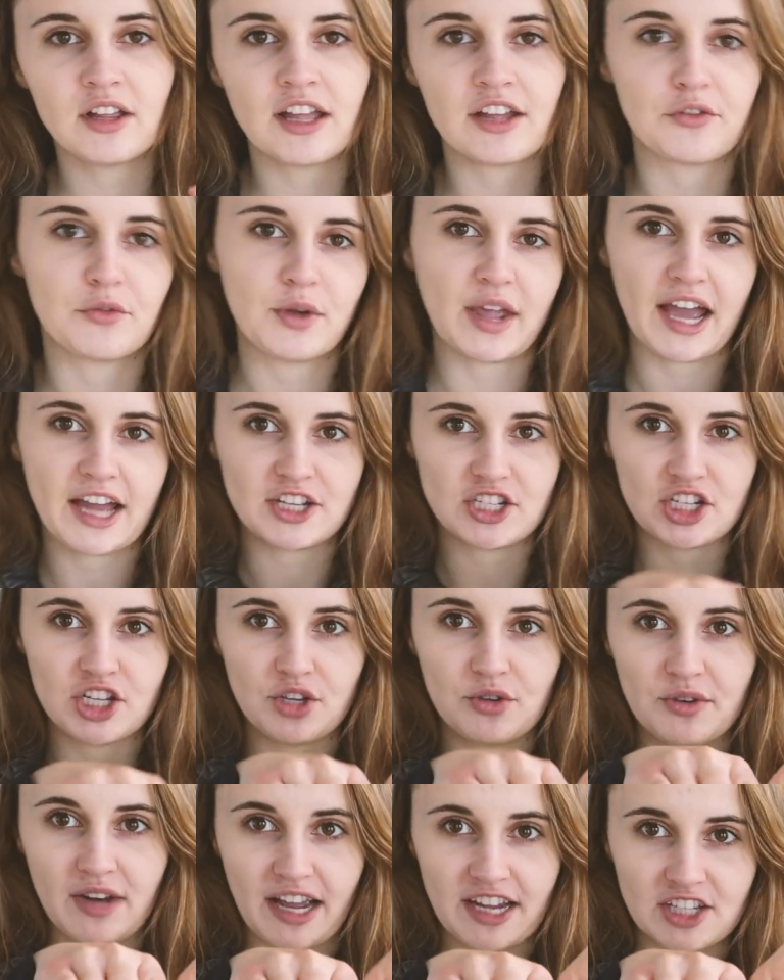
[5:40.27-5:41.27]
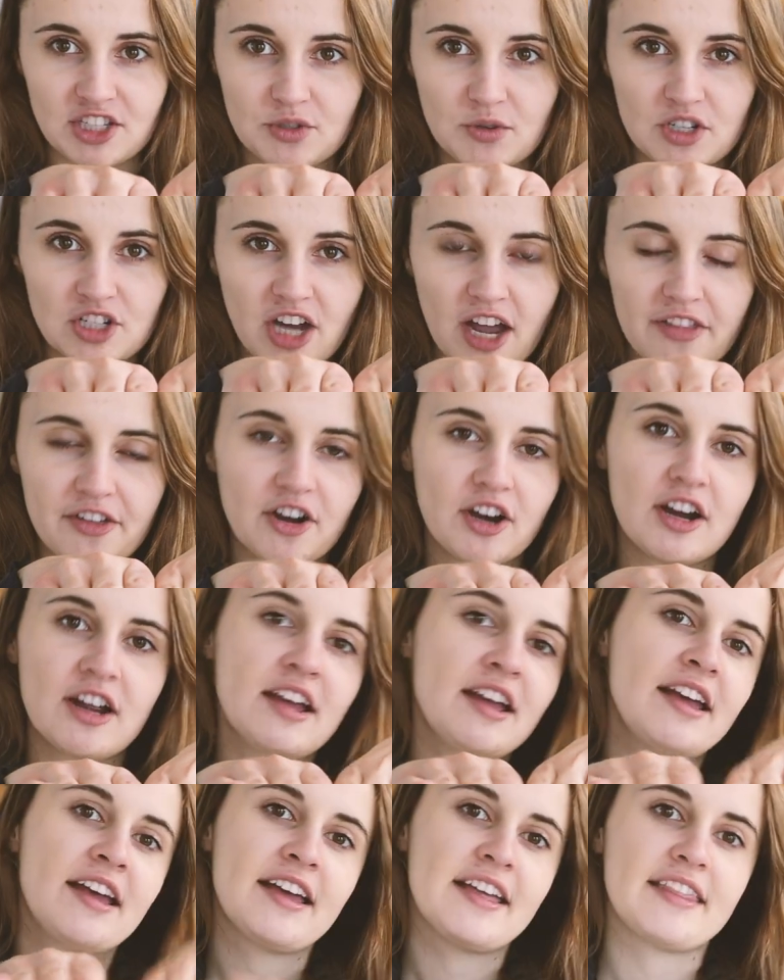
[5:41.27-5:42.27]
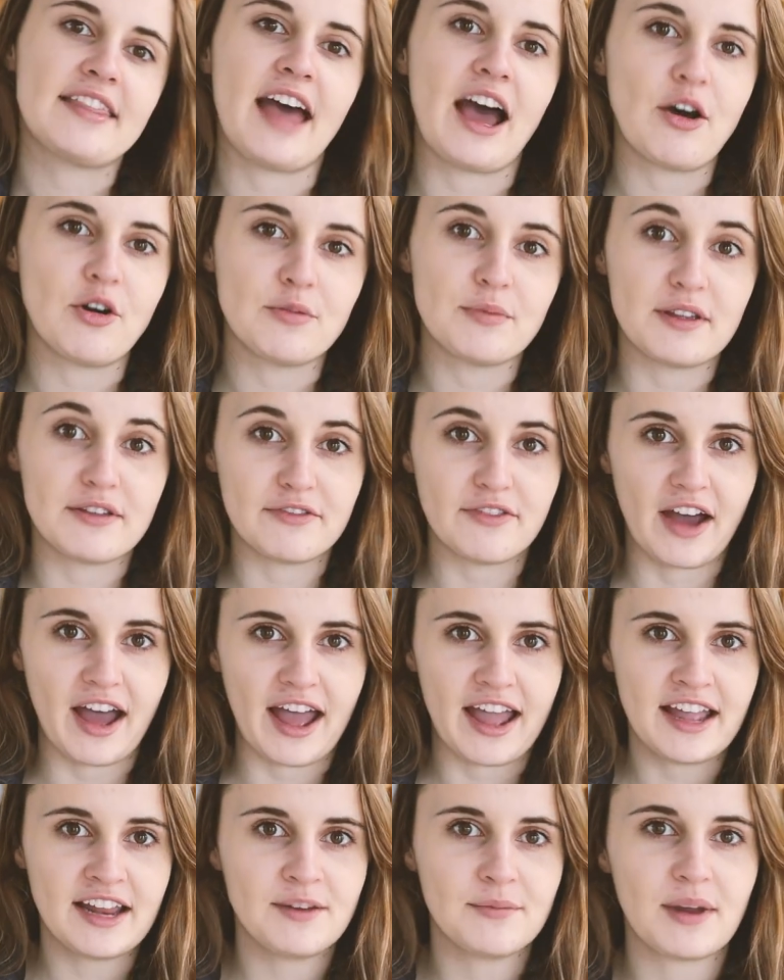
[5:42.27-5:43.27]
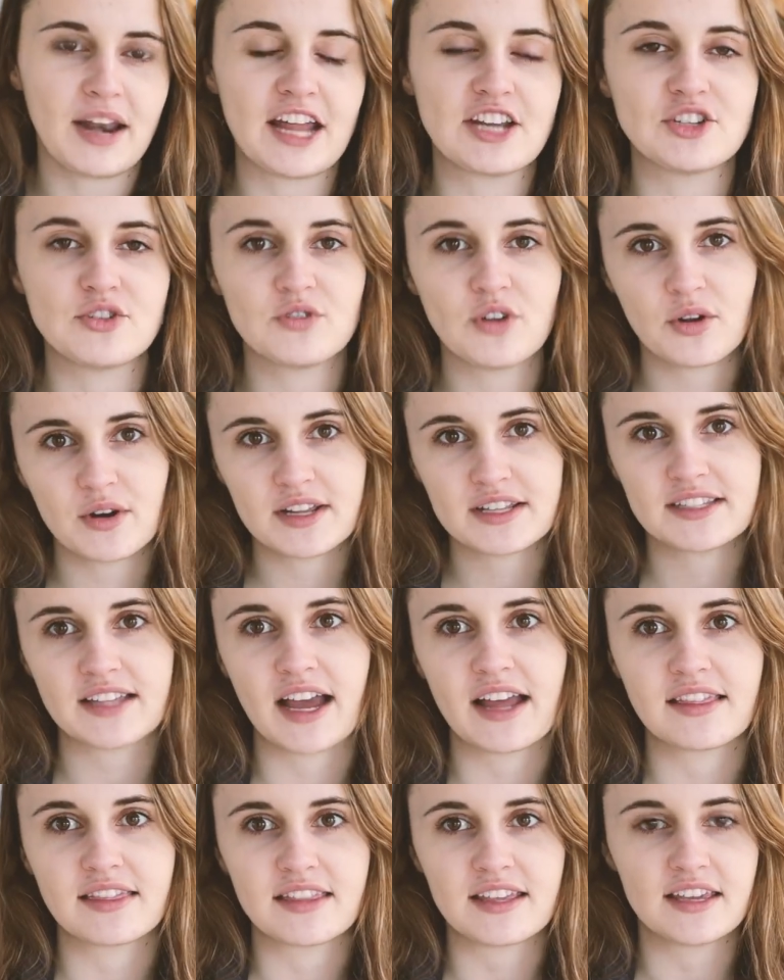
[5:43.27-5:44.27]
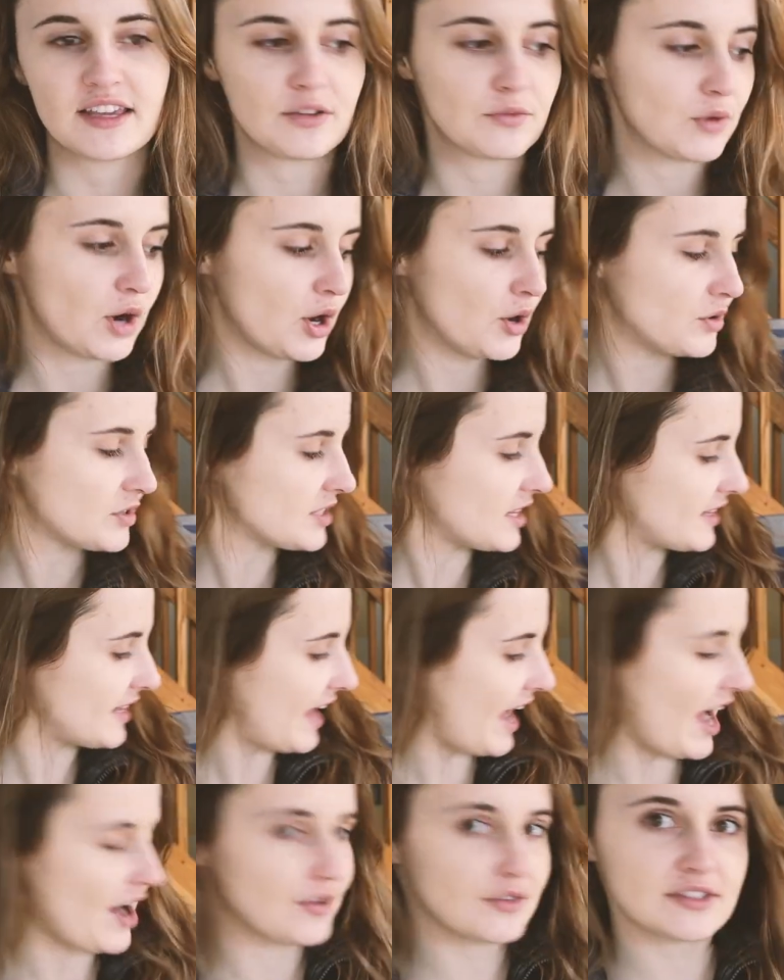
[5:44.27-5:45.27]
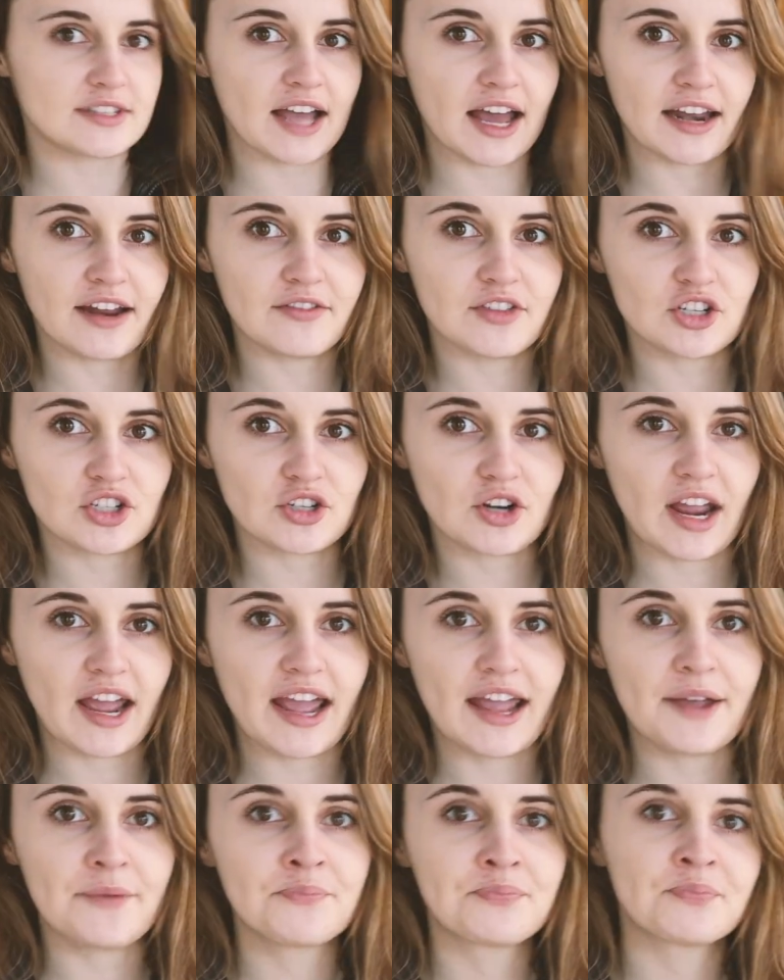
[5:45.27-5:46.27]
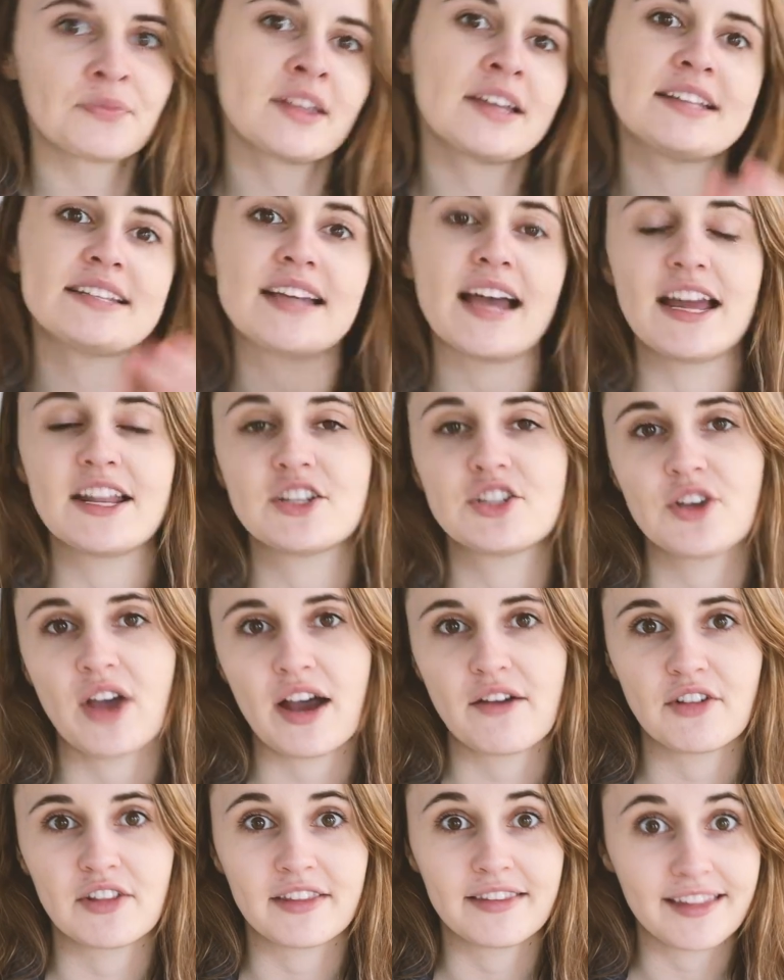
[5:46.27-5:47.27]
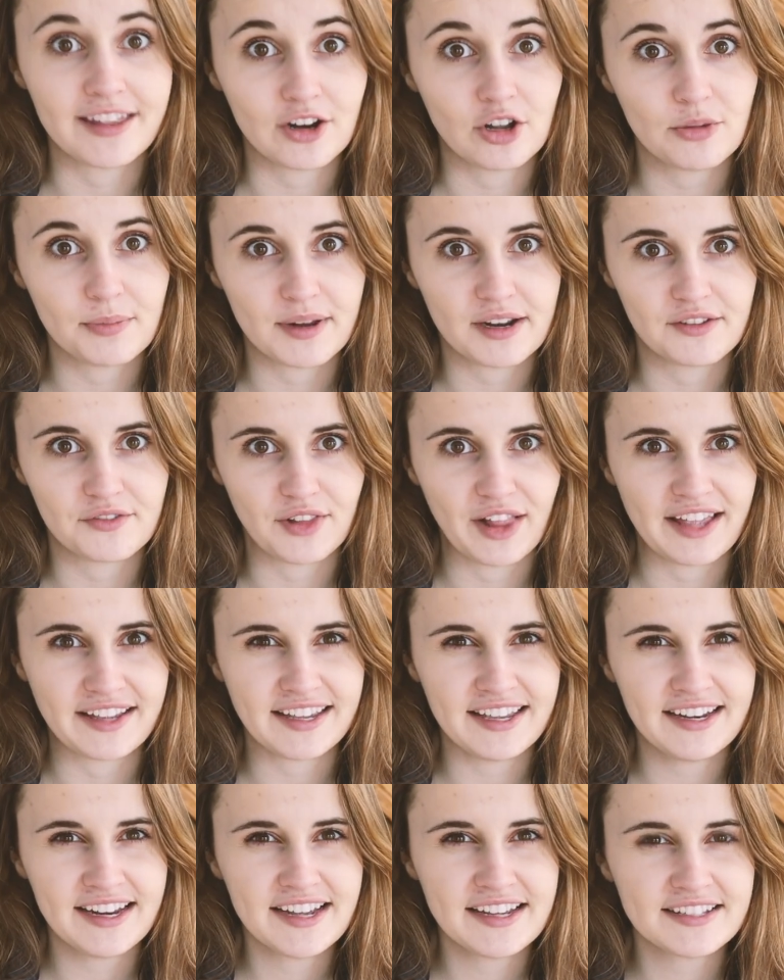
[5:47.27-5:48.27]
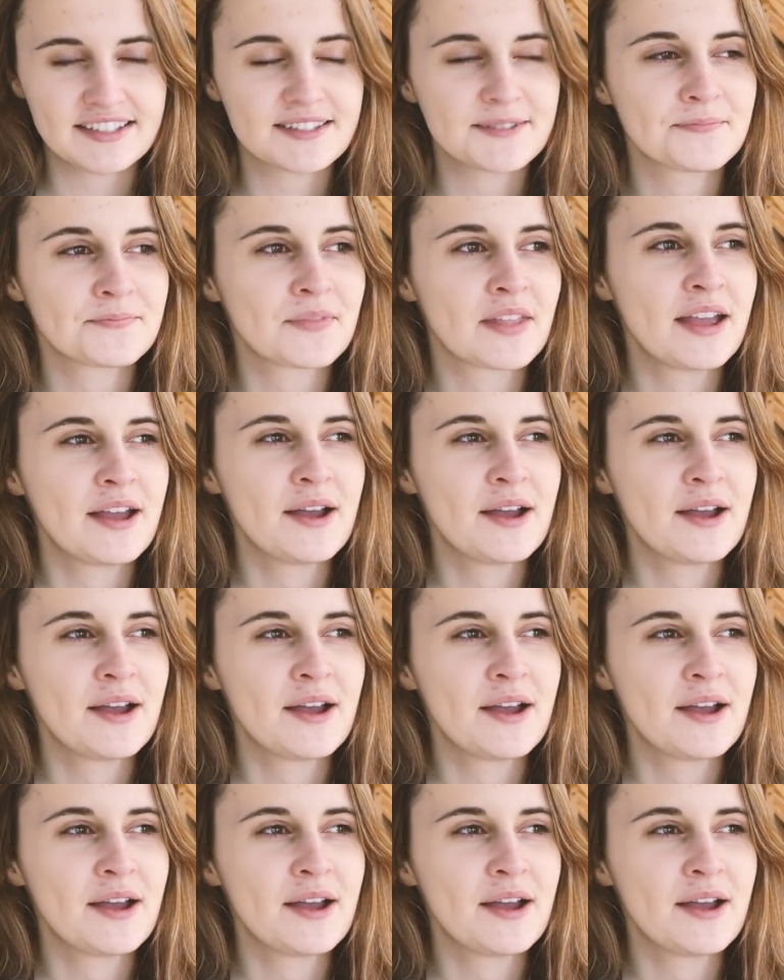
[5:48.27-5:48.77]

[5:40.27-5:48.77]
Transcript: If we had two next to each other, that would be fine, but I do notice that the rows on the outside of the tray tend to have a little bit of legginess.